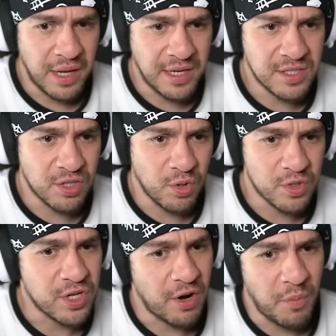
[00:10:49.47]
At least the
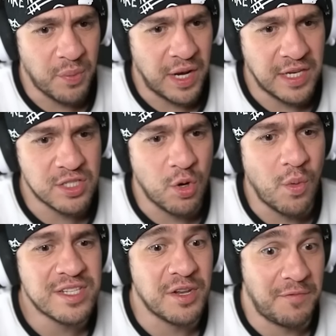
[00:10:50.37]
door's not open. At least no
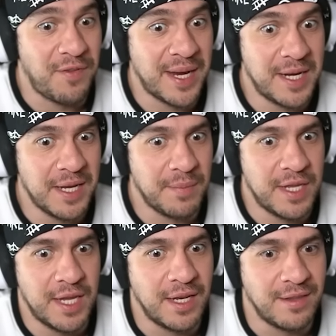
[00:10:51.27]
one's inviting
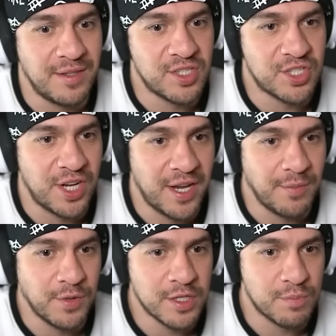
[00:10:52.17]
me in this
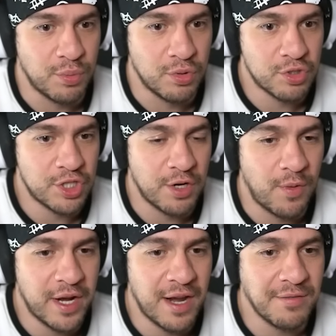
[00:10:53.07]
time. That's bullshit.
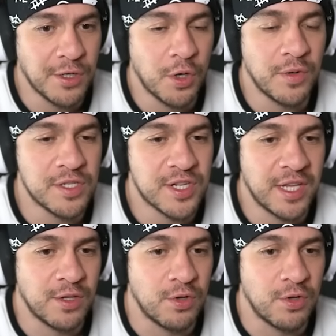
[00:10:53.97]
Why did I even go inside the